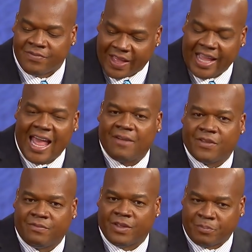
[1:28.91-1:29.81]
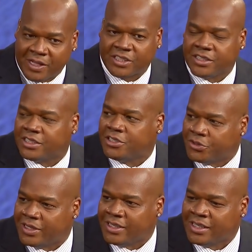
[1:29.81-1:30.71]
They have the, the pitching to
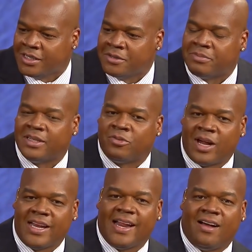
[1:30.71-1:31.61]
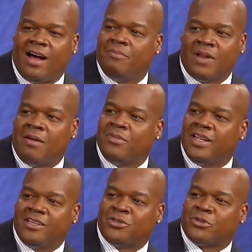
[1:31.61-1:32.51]
do it. But right now, I'm, I'm
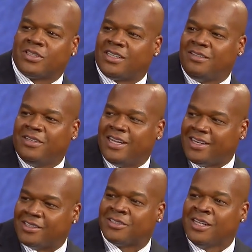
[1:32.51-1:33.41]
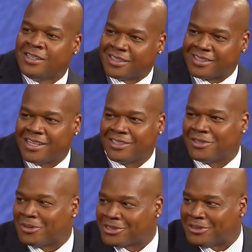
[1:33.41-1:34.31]
leaning towards the Cleveland Indians to sneak into
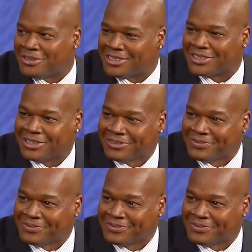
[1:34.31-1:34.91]
the World Series this year.